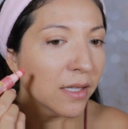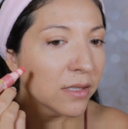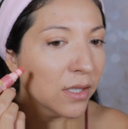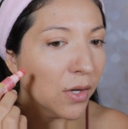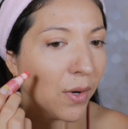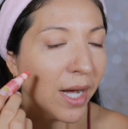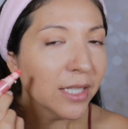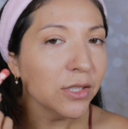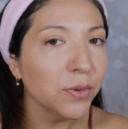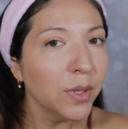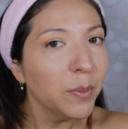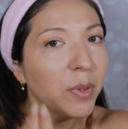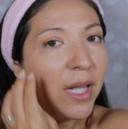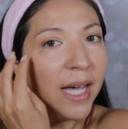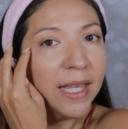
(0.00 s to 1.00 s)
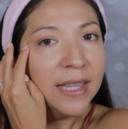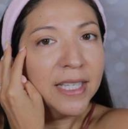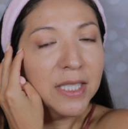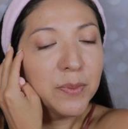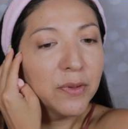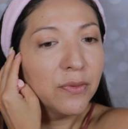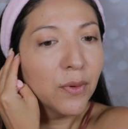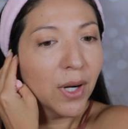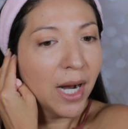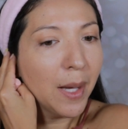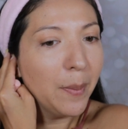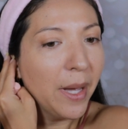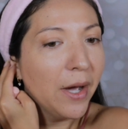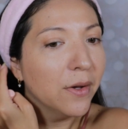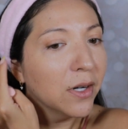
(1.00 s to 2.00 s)
So I do apply this before I
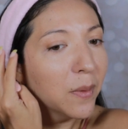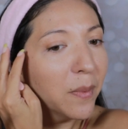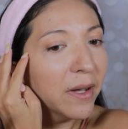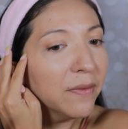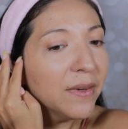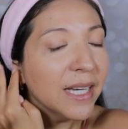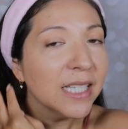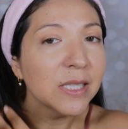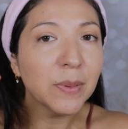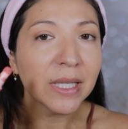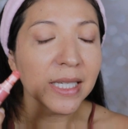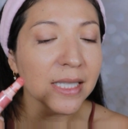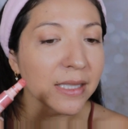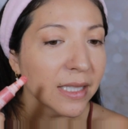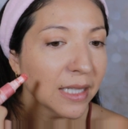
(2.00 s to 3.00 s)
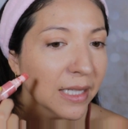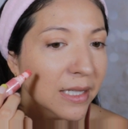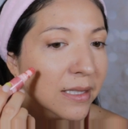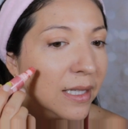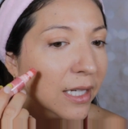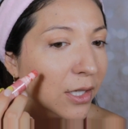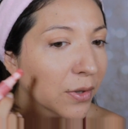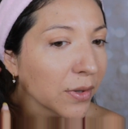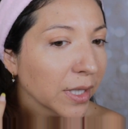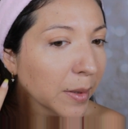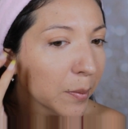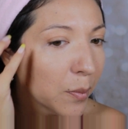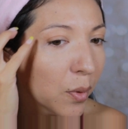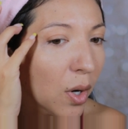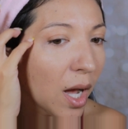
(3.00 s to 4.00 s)
powder my face because it is a
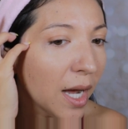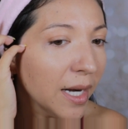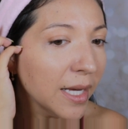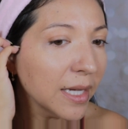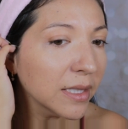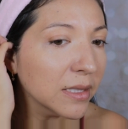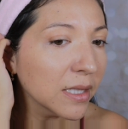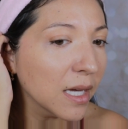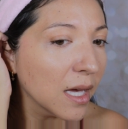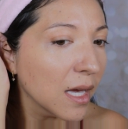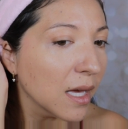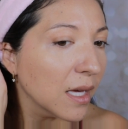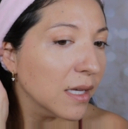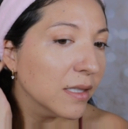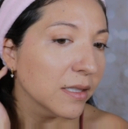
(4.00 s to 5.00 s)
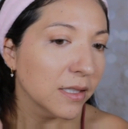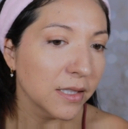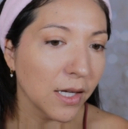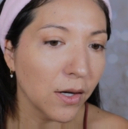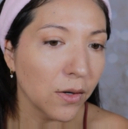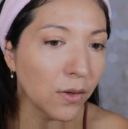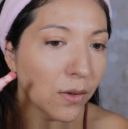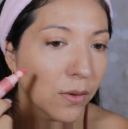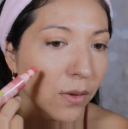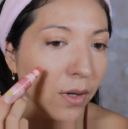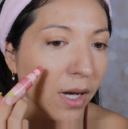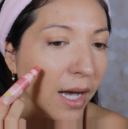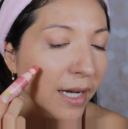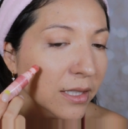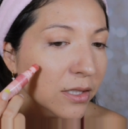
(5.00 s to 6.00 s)
cream product.
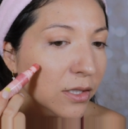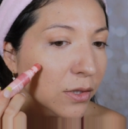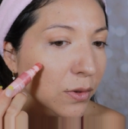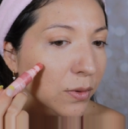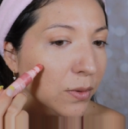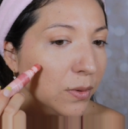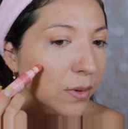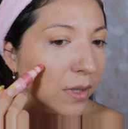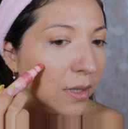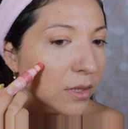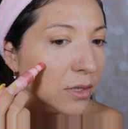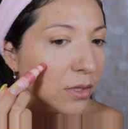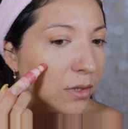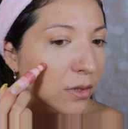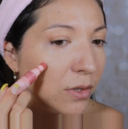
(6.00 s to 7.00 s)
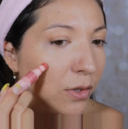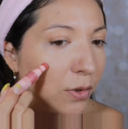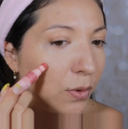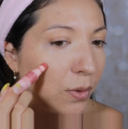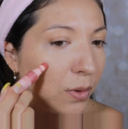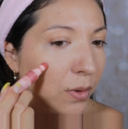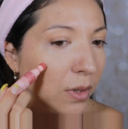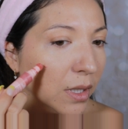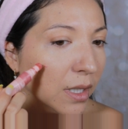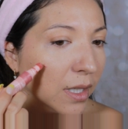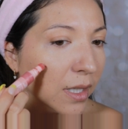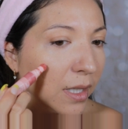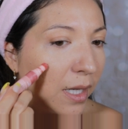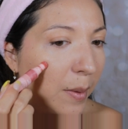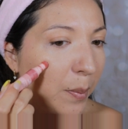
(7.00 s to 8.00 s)
So I do
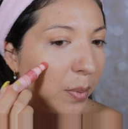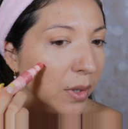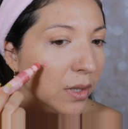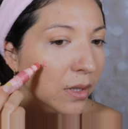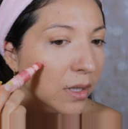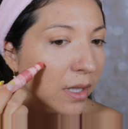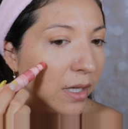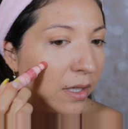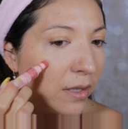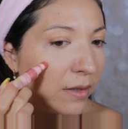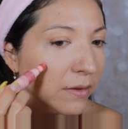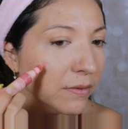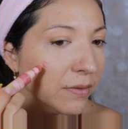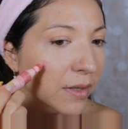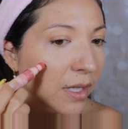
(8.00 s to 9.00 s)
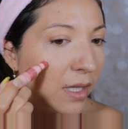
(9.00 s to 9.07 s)
a couple of